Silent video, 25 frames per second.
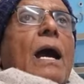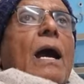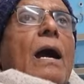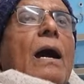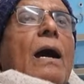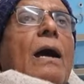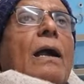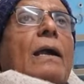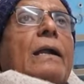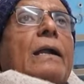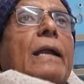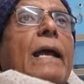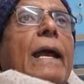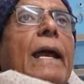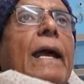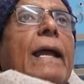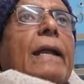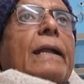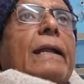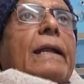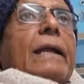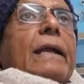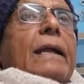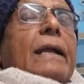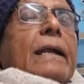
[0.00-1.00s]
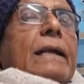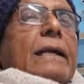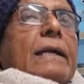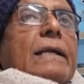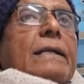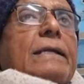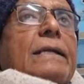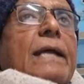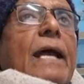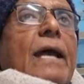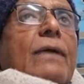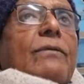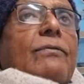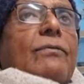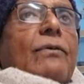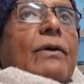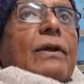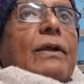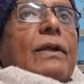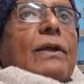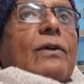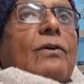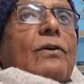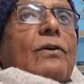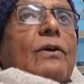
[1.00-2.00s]
hurt and desire
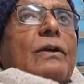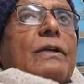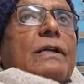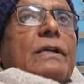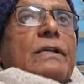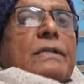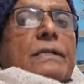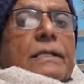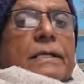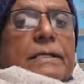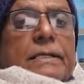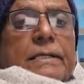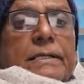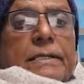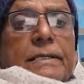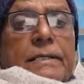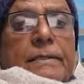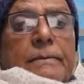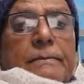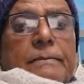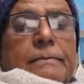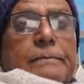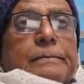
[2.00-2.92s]
for recognitions.